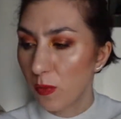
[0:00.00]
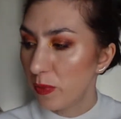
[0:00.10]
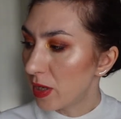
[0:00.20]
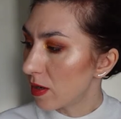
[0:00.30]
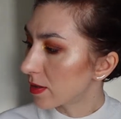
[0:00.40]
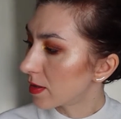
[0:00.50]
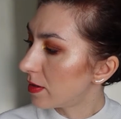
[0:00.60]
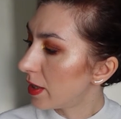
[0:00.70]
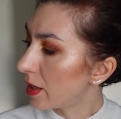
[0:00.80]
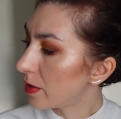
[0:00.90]
because
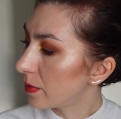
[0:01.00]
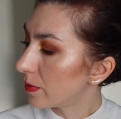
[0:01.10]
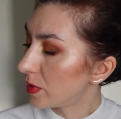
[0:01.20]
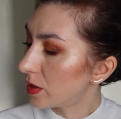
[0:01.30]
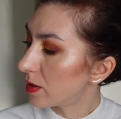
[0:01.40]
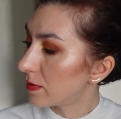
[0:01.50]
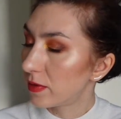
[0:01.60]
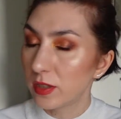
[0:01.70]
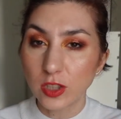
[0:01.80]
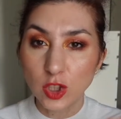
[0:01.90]
there
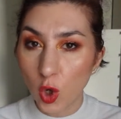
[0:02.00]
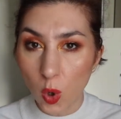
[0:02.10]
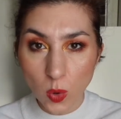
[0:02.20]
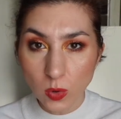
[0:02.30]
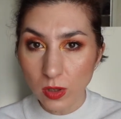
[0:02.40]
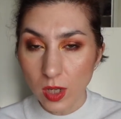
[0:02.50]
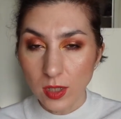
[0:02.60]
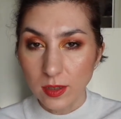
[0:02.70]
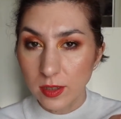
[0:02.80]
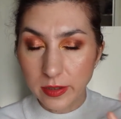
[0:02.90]
the tone
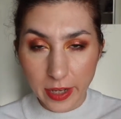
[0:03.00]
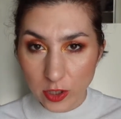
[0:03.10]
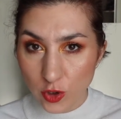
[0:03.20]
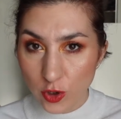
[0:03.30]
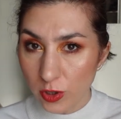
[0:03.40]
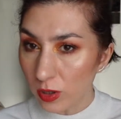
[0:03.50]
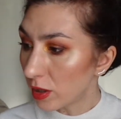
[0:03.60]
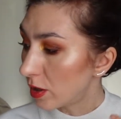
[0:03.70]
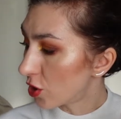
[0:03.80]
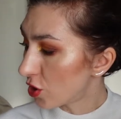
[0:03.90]
the texture
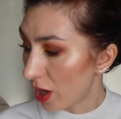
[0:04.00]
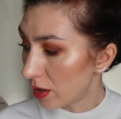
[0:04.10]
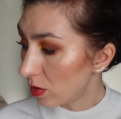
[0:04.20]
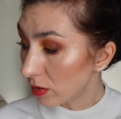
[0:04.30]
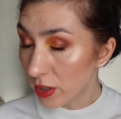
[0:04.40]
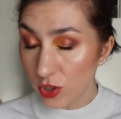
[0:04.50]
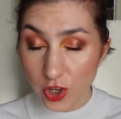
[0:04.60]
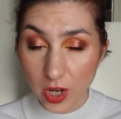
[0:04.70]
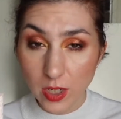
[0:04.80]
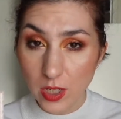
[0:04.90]
the shine on this
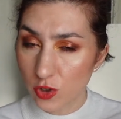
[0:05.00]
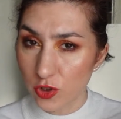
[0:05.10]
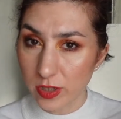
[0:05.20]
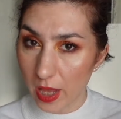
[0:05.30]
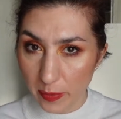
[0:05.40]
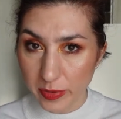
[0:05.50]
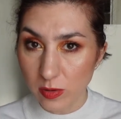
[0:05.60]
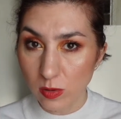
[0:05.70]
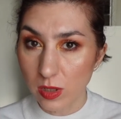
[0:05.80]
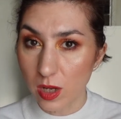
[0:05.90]
shade is just
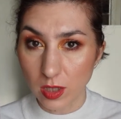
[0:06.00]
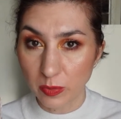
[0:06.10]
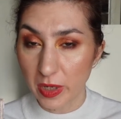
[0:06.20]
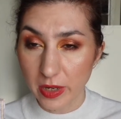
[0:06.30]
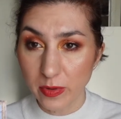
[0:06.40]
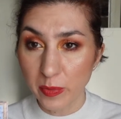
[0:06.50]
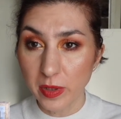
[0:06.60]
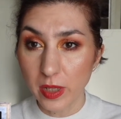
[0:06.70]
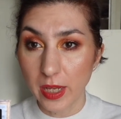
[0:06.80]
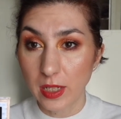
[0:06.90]
absolutely
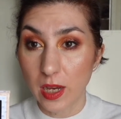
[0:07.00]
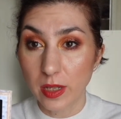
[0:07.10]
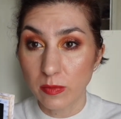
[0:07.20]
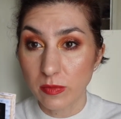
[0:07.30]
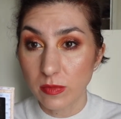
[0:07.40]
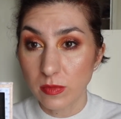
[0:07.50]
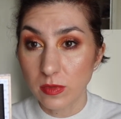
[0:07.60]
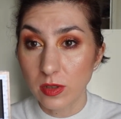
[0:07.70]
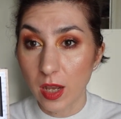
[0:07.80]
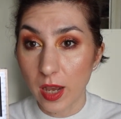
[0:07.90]
unbelievable and i'm
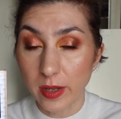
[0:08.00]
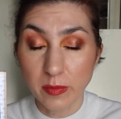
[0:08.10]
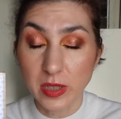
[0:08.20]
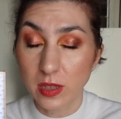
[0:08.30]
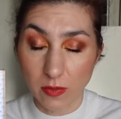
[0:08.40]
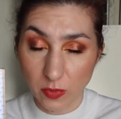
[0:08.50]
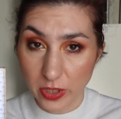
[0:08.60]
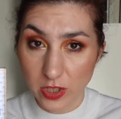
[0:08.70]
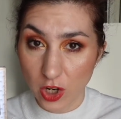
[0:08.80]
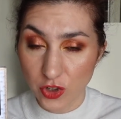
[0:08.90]
I am in love with
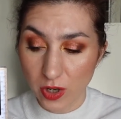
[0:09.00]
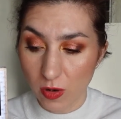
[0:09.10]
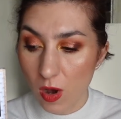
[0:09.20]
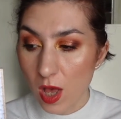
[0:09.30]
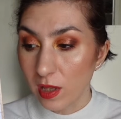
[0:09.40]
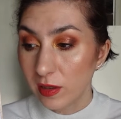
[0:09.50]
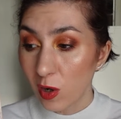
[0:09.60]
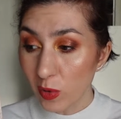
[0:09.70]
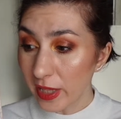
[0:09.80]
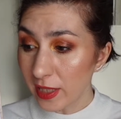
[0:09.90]
this eyeshadow.
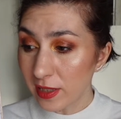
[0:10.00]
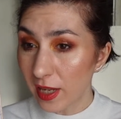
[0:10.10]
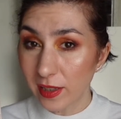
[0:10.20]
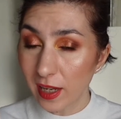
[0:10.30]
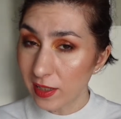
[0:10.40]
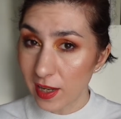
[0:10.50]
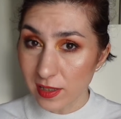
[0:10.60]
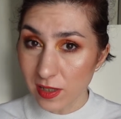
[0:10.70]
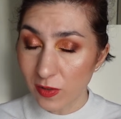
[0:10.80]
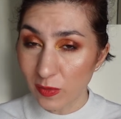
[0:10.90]
Now with that said,
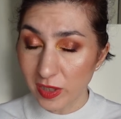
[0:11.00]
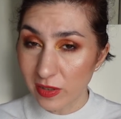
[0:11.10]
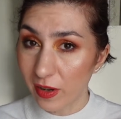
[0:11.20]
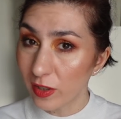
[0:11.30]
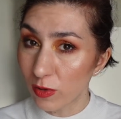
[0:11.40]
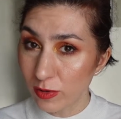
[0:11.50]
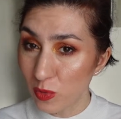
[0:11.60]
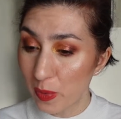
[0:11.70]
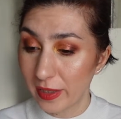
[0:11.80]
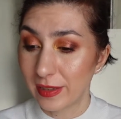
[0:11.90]
Eleganza from the Divine Rose 2
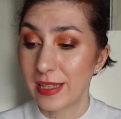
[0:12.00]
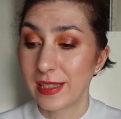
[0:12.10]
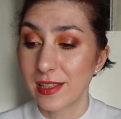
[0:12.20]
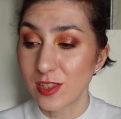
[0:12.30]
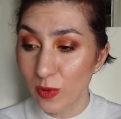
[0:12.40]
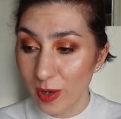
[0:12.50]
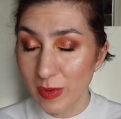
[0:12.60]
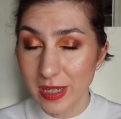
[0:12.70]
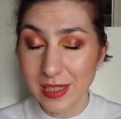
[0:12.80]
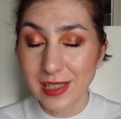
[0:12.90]
palette is
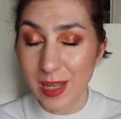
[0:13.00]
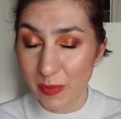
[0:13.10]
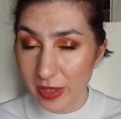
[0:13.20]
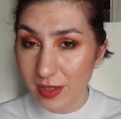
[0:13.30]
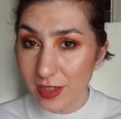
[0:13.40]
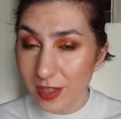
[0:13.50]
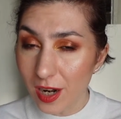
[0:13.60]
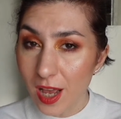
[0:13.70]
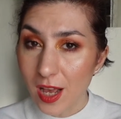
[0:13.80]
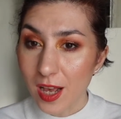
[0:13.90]
extremely similar,
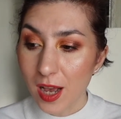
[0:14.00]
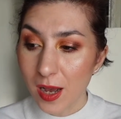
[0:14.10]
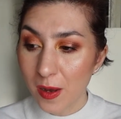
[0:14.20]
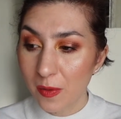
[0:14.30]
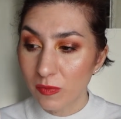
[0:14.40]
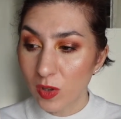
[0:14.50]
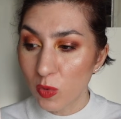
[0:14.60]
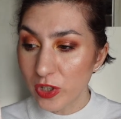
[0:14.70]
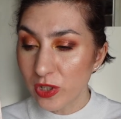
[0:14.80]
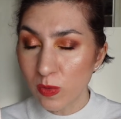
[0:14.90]
um,
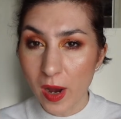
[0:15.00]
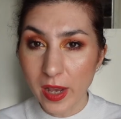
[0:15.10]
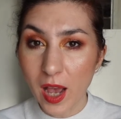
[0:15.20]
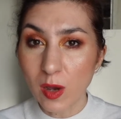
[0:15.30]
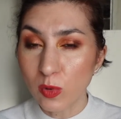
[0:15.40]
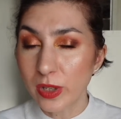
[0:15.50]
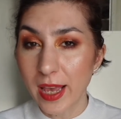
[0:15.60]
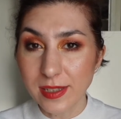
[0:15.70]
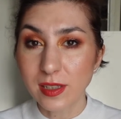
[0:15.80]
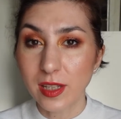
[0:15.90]
which is why I would
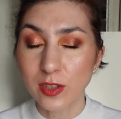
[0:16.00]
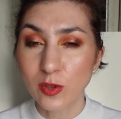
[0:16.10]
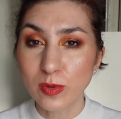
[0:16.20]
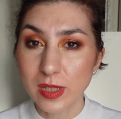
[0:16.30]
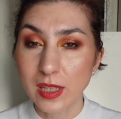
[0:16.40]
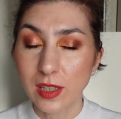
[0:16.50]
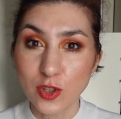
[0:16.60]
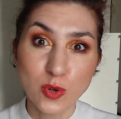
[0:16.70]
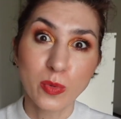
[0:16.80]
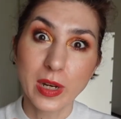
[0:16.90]
hesitate to say
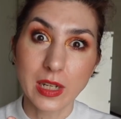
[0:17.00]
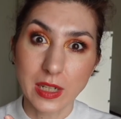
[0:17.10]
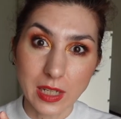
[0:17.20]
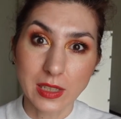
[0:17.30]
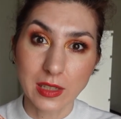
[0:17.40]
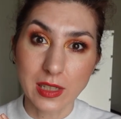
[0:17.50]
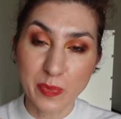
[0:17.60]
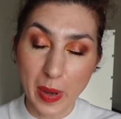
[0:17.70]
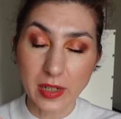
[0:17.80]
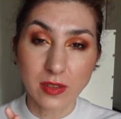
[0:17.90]
that you really need this
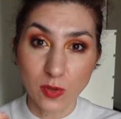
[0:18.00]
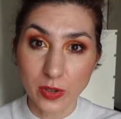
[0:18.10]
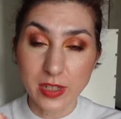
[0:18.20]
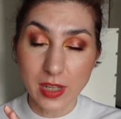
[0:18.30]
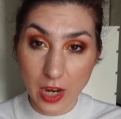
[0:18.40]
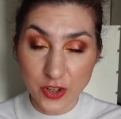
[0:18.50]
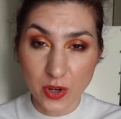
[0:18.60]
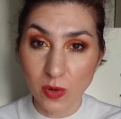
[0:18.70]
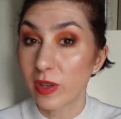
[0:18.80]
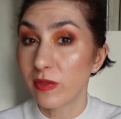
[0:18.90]
palette for this
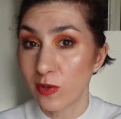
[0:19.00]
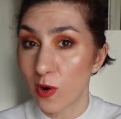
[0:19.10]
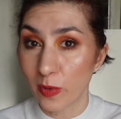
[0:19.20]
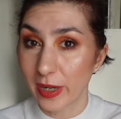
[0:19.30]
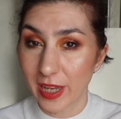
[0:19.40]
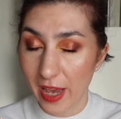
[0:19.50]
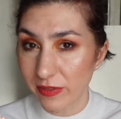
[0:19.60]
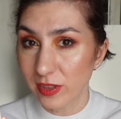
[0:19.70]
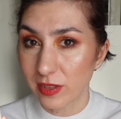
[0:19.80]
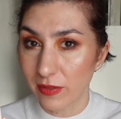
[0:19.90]
eyeshadow if you already
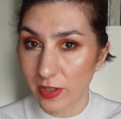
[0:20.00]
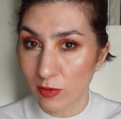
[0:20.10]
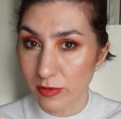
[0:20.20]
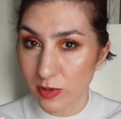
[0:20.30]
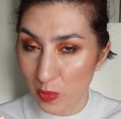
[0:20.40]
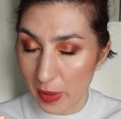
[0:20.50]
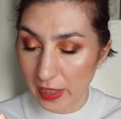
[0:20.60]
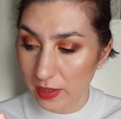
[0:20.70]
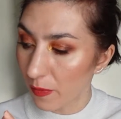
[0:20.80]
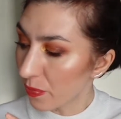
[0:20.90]
have the Divine Rose 2
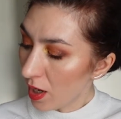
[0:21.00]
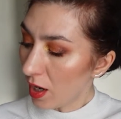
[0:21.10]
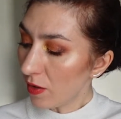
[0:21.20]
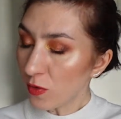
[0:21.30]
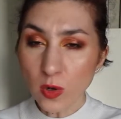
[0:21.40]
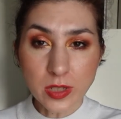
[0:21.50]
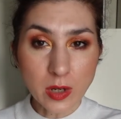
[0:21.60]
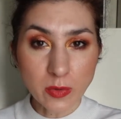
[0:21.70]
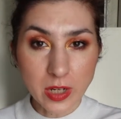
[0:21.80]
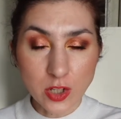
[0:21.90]
palette. Of course, I
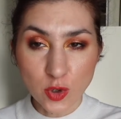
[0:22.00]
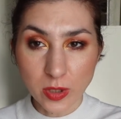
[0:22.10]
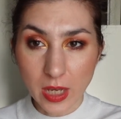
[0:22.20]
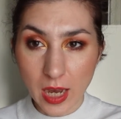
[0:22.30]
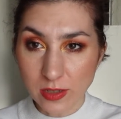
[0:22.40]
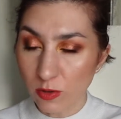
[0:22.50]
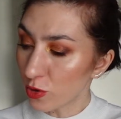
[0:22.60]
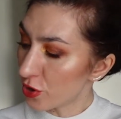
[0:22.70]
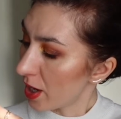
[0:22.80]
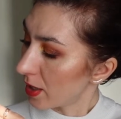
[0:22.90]
really enjoy the Astro
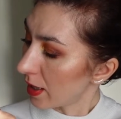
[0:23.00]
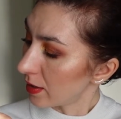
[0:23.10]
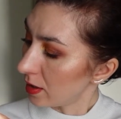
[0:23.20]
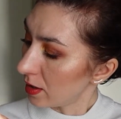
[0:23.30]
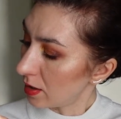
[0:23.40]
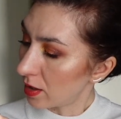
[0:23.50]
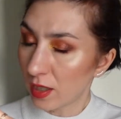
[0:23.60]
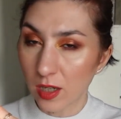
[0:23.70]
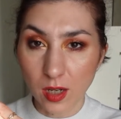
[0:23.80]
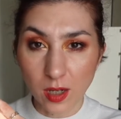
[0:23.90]
shade. I think
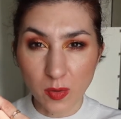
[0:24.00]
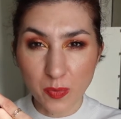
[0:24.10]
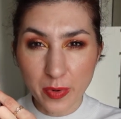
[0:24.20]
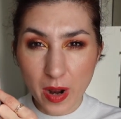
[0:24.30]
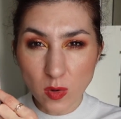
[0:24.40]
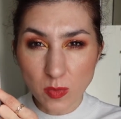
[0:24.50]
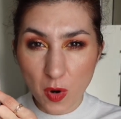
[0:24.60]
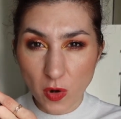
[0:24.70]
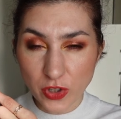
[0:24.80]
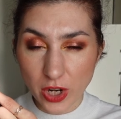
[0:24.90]
the uh, brown
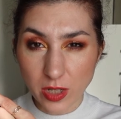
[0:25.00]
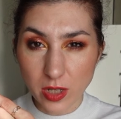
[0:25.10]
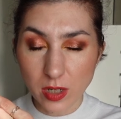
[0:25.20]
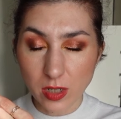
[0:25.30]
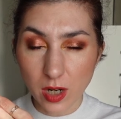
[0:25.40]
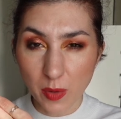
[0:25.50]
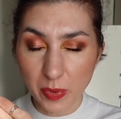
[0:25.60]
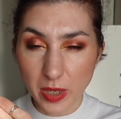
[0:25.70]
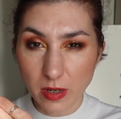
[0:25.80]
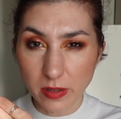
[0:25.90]
mauve shade here up
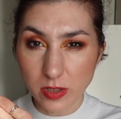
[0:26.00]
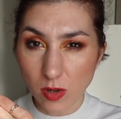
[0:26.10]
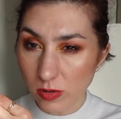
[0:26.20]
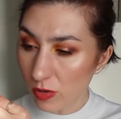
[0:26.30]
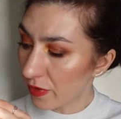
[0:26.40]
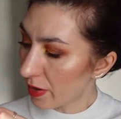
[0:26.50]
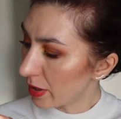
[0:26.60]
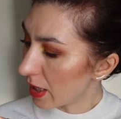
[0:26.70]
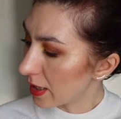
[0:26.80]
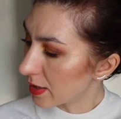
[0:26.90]
here is also very
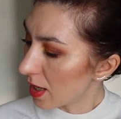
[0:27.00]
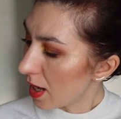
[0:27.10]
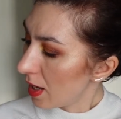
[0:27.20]
nice.